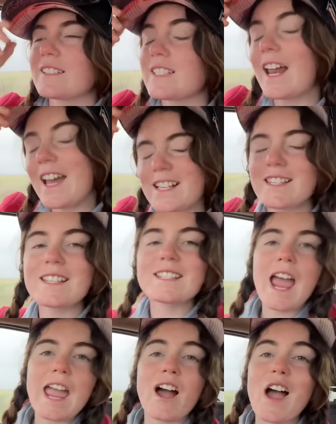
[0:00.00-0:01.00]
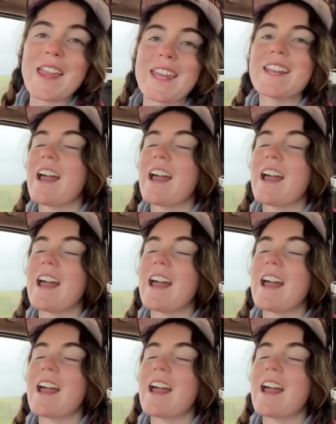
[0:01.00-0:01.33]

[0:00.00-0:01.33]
Today's the day I hit